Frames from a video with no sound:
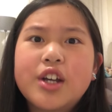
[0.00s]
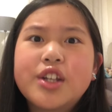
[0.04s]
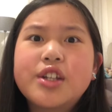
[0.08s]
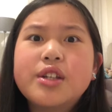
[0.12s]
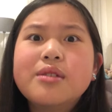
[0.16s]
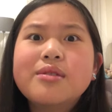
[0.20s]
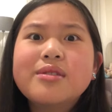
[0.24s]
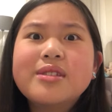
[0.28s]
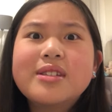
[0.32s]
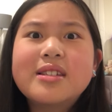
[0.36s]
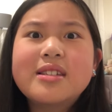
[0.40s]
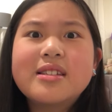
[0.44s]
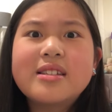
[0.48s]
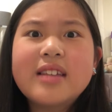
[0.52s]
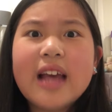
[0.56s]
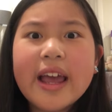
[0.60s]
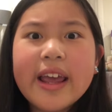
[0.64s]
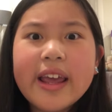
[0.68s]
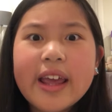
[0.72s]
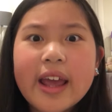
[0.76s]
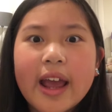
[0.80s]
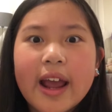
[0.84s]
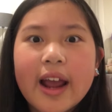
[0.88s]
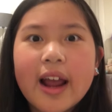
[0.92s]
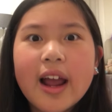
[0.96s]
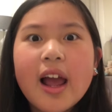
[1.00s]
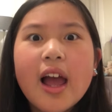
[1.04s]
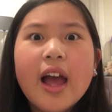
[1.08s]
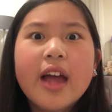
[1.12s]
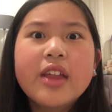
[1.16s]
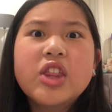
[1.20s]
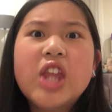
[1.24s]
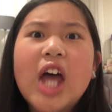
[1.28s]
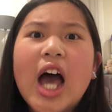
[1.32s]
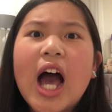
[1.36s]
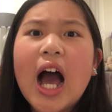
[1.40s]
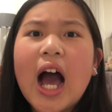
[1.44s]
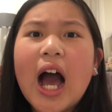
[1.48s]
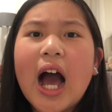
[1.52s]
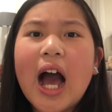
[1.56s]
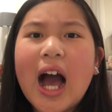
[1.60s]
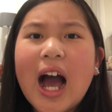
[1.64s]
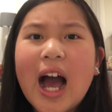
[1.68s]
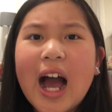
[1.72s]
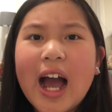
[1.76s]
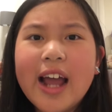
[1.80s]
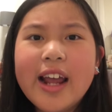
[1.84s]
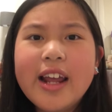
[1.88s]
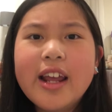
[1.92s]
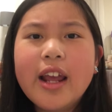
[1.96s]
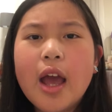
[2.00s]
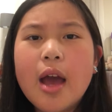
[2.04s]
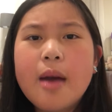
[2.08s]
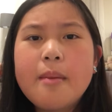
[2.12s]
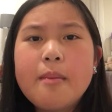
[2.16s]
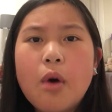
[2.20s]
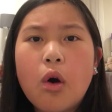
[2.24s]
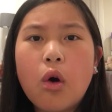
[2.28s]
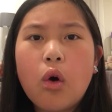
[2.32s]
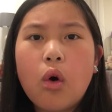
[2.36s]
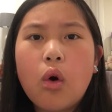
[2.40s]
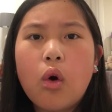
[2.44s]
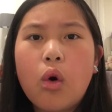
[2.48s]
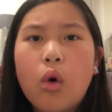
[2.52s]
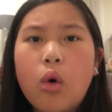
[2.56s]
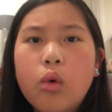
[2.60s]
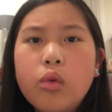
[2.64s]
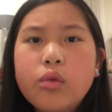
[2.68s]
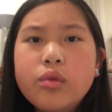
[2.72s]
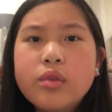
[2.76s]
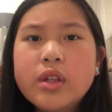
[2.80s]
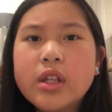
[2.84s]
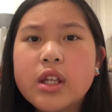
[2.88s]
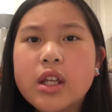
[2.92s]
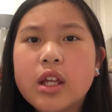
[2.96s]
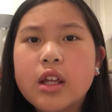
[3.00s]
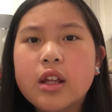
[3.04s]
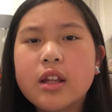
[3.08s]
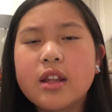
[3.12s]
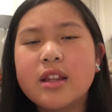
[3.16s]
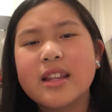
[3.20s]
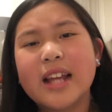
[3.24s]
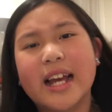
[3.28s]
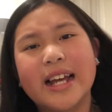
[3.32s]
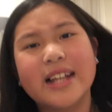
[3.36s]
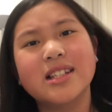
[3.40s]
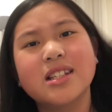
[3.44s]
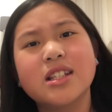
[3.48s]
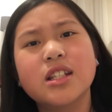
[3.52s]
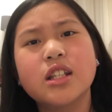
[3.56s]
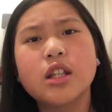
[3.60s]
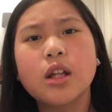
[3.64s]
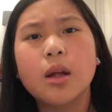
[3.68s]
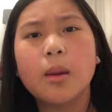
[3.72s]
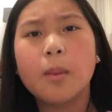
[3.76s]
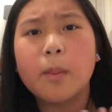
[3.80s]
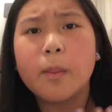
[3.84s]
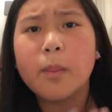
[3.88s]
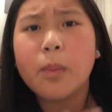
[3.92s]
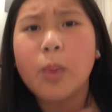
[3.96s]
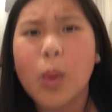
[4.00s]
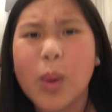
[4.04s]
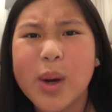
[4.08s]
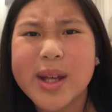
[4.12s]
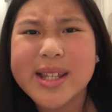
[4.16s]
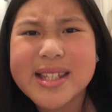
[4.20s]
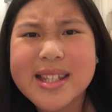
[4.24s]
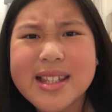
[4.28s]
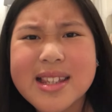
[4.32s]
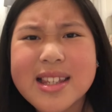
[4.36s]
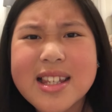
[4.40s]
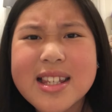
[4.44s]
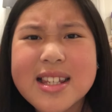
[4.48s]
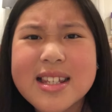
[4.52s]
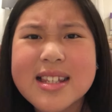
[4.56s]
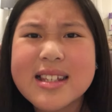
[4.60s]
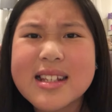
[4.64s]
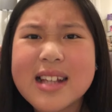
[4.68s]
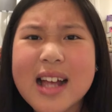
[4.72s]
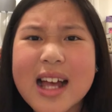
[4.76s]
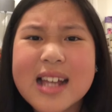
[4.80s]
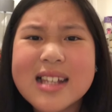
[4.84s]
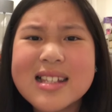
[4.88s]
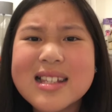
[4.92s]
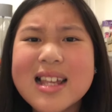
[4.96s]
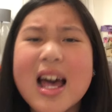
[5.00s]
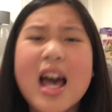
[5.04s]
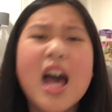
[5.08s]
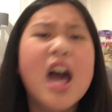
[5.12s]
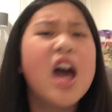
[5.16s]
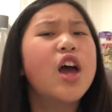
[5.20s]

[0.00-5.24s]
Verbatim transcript: are you saying that I am only nice to boys in this class?